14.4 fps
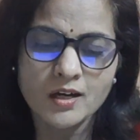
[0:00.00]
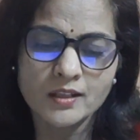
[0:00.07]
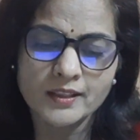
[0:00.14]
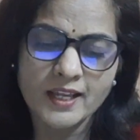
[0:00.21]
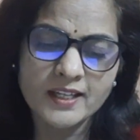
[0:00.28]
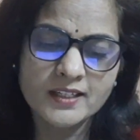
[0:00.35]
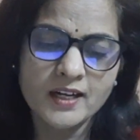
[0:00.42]

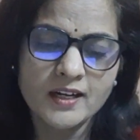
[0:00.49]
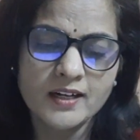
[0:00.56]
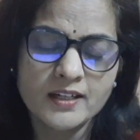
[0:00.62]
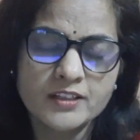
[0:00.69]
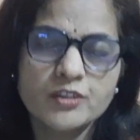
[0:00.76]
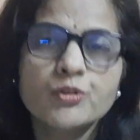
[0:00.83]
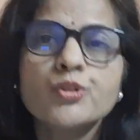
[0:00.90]
Then
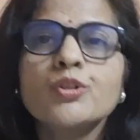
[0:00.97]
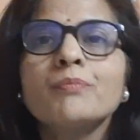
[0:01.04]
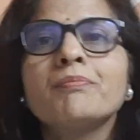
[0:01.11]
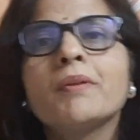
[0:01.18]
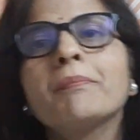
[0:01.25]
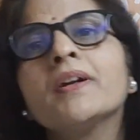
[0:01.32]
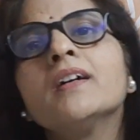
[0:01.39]
you should
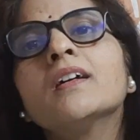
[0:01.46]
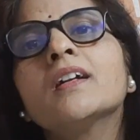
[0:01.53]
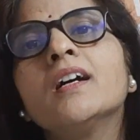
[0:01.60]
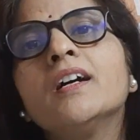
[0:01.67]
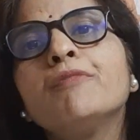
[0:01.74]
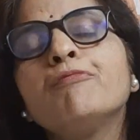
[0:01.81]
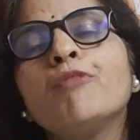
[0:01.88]
prepare
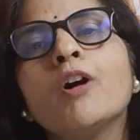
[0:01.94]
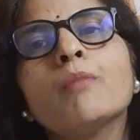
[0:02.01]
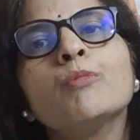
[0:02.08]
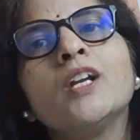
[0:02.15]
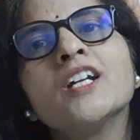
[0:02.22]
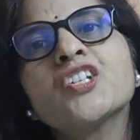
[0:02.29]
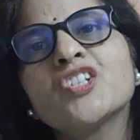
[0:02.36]
a
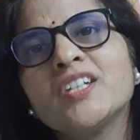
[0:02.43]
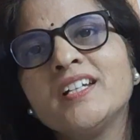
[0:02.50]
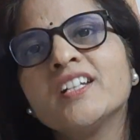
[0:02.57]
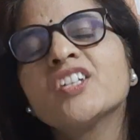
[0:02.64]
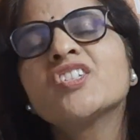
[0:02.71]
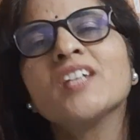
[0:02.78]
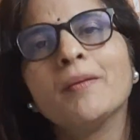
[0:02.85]
formula
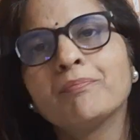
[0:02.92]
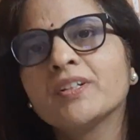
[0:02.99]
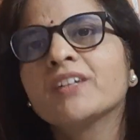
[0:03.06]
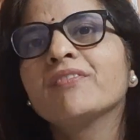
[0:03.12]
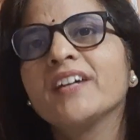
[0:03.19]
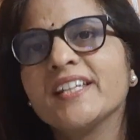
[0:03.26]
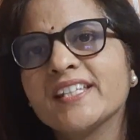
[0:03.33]
sheet
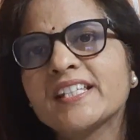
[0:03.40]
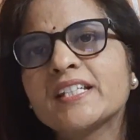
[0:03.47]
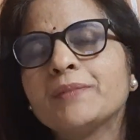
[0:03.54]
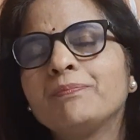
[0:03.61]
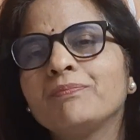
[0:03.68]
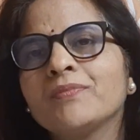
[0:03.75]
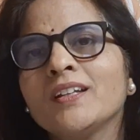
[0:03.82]
chapter wise.
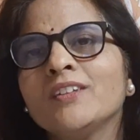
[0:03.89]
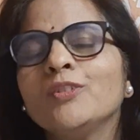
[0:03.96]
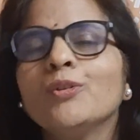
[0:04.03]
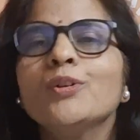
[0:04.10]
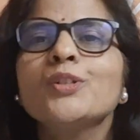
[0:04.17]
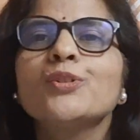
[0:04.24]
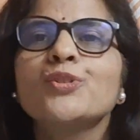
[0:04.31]

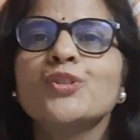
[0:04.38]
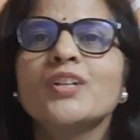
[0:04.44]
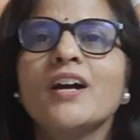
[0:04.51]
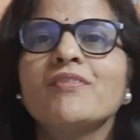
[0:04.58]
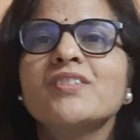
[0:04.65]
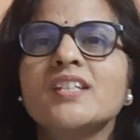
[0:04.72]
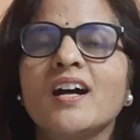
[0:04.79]
Though you should
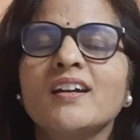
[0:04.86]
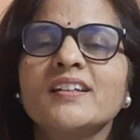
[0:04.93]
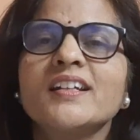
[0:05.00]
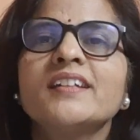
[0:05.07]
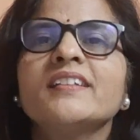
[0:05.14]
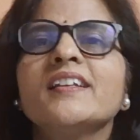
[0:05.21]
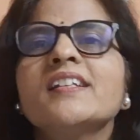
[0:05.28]
have
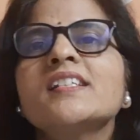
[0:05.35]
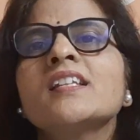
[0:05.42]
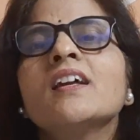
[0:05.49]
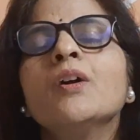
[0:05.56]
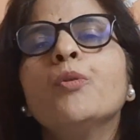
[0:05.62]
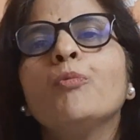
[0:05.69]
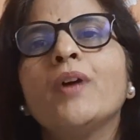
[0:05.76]
started this
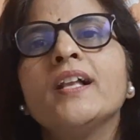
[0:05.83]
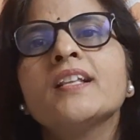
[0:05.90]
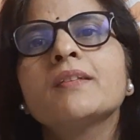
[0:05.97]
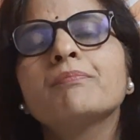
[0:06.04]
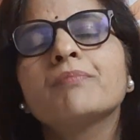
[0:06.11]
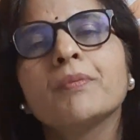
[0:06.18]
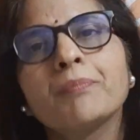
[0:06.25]
while
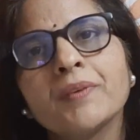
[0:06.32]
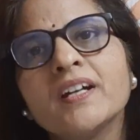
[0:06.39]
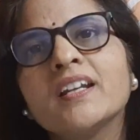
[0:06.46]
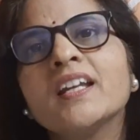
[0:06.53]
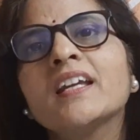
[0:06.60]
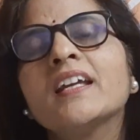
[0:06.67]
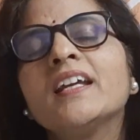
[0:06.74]

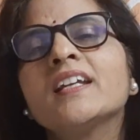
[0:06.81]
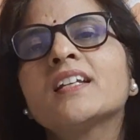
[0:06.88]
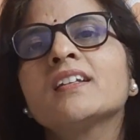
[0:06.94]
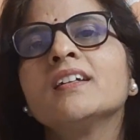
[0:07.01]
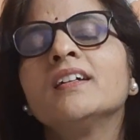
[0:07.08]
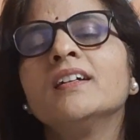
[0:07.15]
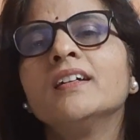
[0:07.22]
preparing
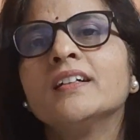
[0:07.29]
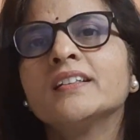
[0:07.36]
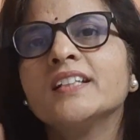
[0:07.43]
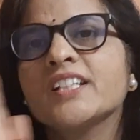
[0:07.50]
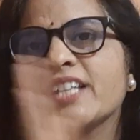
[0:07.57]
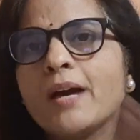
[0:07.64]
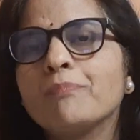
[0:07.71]
it,
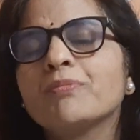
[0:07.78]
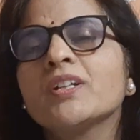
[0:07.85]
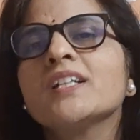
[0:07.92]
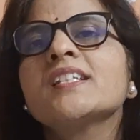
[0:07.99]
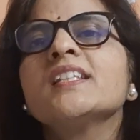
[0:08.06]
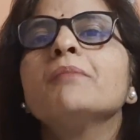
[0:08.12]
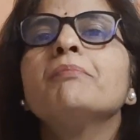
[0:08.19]
the
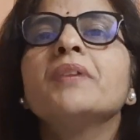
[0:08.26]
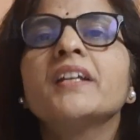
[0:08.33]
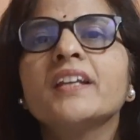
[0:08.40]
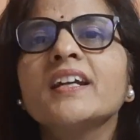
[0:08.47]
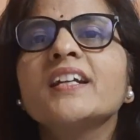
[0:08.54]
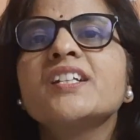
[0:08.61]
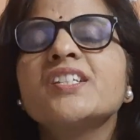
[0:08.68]
chapters in the
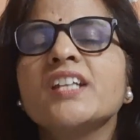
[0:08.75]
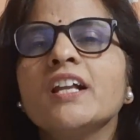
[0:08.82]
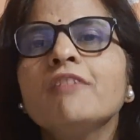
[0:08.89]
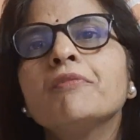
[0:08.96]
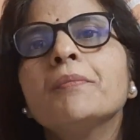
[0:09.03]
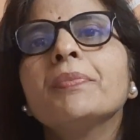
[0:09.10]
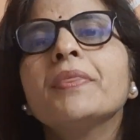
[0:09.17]
beginning
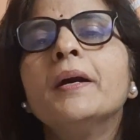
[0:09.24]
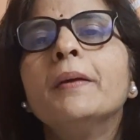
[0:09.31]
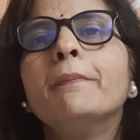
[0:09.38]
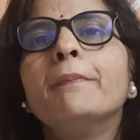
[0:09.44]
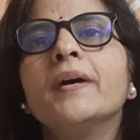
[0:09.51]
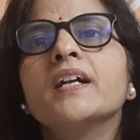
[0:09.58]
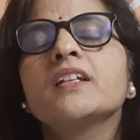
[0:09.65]
itself,
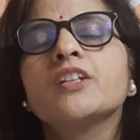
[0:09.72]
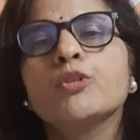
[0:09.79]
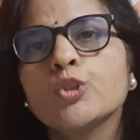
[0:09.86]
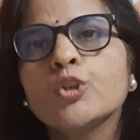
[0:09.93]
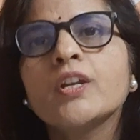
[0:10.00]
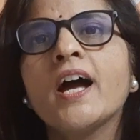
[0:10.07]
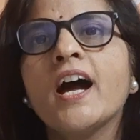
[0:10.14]
but you
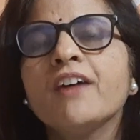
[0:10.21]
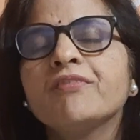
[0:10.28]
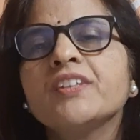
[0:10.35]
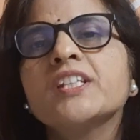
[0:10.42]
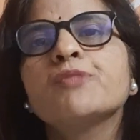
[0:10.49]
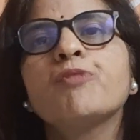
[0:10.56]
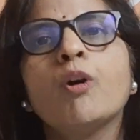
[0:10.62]
should have
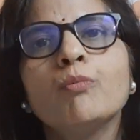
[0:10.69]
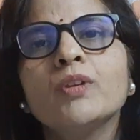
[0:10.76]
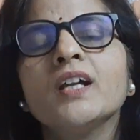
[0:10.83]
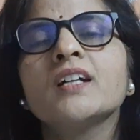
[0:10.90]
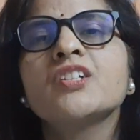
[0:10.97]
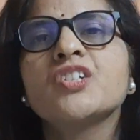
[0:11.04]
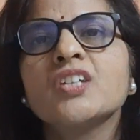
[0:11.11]
this
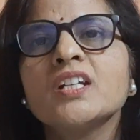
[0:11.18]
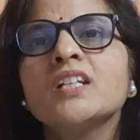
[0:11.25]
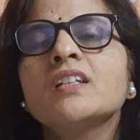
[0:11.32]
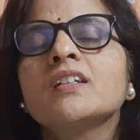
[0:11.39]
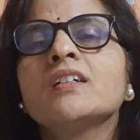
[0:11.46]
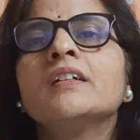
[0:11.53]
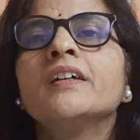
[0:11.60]
formula
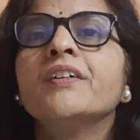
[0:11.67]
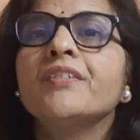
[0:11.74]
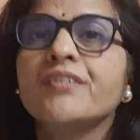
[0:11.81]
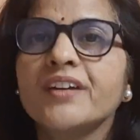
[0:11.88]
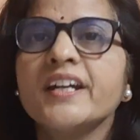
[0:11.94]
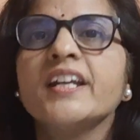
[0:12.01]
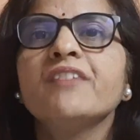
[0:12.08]
sheet
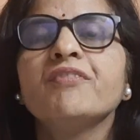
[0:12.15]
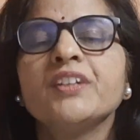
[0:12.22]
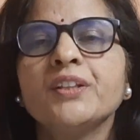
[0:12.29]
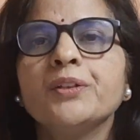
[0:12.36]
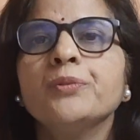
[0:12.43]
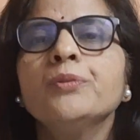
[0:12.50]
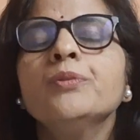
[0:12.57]
ready with
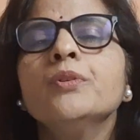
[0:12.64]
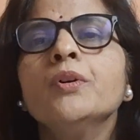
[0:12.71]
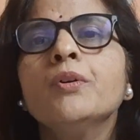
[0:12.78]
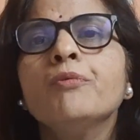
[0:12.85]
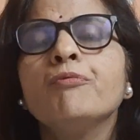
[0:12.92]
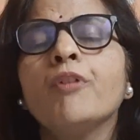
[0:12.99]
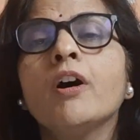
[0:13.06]
you
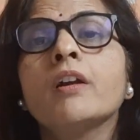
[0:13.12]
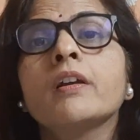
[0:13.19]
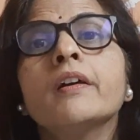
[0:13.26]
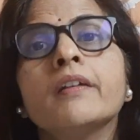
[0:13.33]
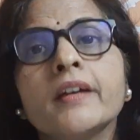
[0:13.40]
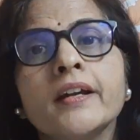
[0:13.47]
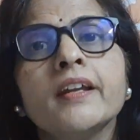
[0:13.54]
for
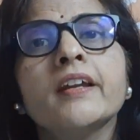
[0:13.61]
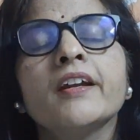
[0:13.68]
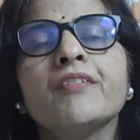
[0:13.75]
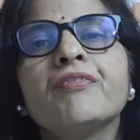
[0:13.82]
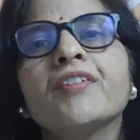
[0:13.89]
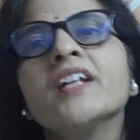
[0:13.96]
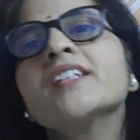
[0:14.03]
ready
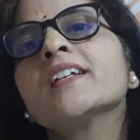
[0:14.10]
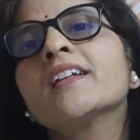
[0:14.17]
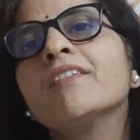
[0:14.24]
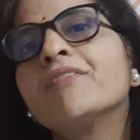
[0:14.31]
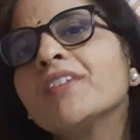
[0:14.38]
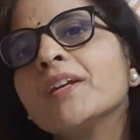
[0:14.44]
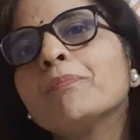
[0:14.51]
reference at
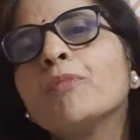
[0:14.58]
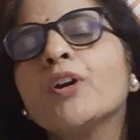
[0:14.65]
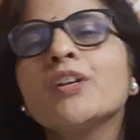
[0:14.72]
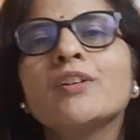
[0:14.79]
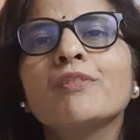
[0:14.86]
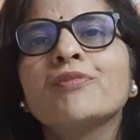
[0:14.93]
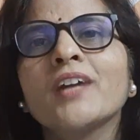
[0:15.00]
every
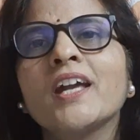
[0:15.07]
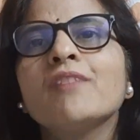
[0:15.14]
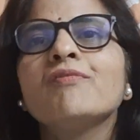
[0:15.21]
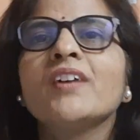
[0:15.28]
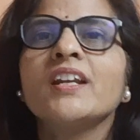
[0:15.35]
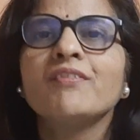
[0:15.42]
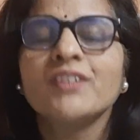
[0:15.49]
point of
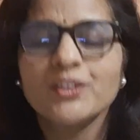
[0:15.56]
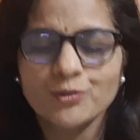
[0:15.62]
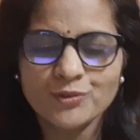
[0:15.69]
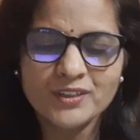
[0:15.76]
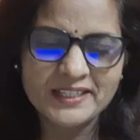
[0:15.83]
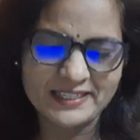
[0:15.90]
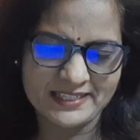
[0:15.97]
time whenever
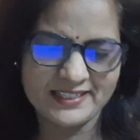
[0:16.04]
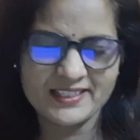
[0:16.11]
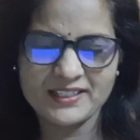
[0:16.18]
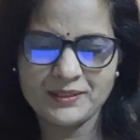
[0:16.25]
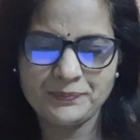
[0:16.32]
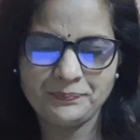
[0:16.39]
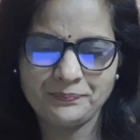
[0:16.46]
you need
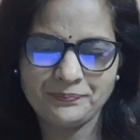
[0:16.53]
it.